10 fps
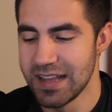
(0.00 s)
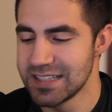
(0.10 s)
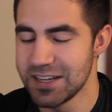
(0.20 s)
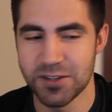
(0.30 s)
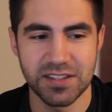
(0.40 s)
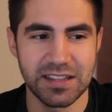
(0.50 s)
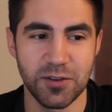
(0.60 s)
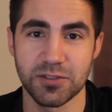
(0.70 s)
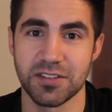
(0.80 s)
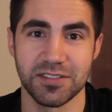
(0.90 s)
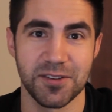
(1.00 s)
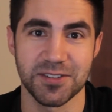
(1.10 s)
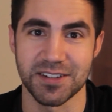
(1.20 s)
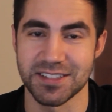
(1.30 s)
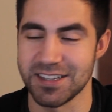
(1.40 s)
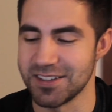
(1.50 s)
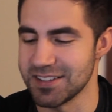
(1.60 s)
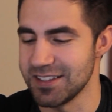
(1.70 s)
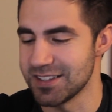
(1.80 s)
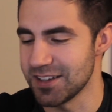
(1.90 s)
Seriously, those, those are
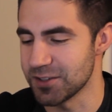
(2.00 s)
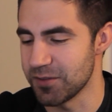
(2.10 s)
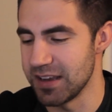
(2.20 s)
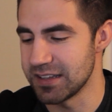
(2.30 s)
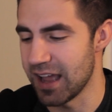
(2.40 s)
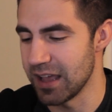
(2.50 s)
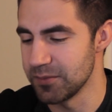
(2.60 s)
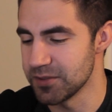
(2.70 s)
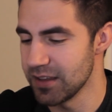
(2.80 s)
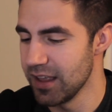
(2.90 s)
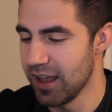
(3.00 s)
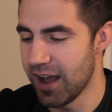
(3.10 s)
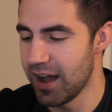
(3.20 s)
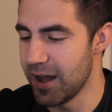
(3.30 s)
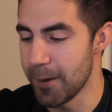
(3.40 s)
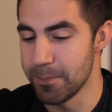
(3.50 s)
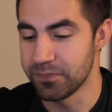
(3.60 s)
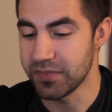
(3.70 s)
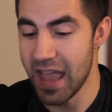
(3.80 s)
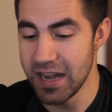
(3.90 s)
seriously such great times. Um,
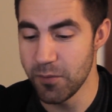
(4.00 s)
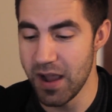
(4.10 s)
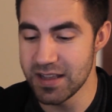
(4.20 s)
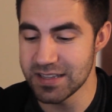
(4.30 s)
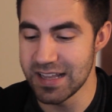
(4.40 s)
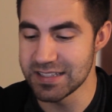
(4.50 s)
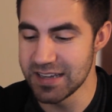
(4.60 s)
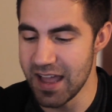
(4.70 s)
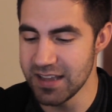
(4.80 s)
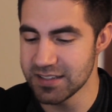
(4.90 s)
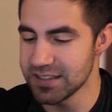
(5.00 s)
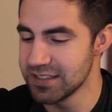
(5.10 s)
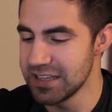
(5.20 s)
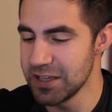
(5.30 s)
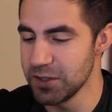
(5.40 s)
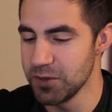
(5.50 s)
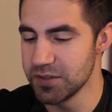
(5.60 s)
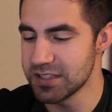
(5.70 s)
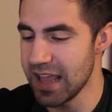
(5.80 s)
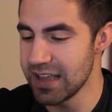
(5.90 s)
anyways, it's nice seeing
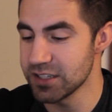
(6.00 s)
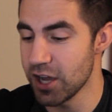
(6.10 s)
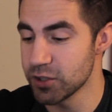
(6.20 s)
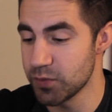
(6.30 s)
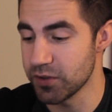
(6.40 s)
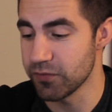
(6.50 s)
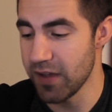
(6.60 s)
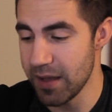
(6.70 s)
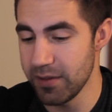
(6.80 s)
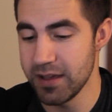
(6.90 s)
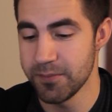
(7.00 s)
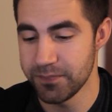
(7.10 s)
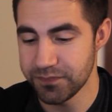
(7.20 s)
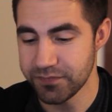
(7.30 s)
you stay in touch with your family,